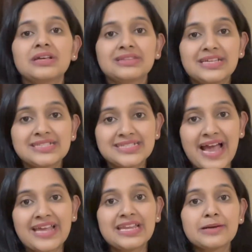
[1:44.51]
the
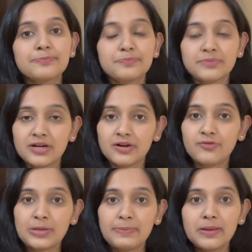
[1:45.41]
styling
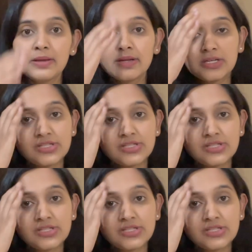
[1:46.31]
will be